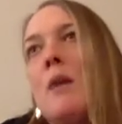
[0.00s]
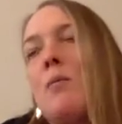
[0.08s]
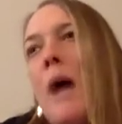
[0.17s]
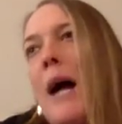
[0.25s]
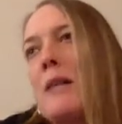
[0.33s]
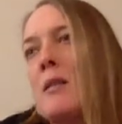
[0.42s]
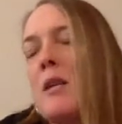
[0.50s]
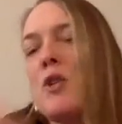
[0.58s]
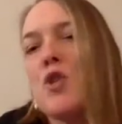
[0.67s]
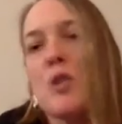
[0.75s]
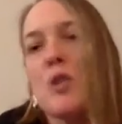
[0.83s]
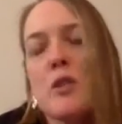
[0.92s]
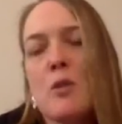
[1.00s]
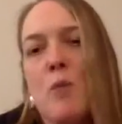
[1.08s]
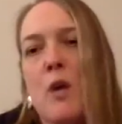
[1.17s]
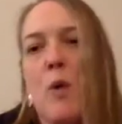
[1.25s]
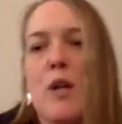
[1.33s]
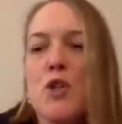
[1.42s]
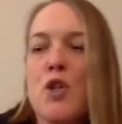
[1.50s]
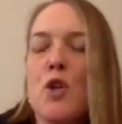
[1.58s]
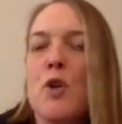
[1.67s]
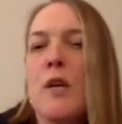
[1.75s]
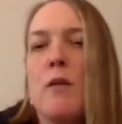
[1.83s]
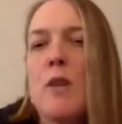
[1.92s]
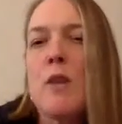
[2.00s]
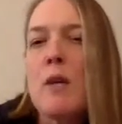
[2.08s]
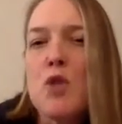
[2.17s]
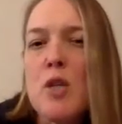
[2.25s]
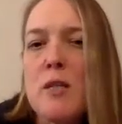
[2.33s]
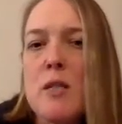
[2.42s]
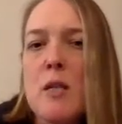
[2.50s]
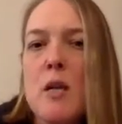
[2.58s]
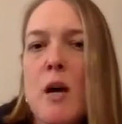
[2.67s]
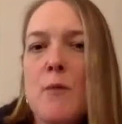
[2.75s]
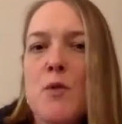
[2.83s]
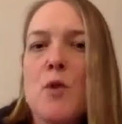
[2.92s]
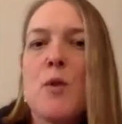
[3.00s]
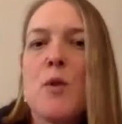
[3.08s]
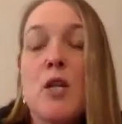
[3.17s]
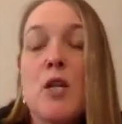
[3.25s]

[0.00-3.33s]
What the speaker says: asking just the right question or giving them just enough so that it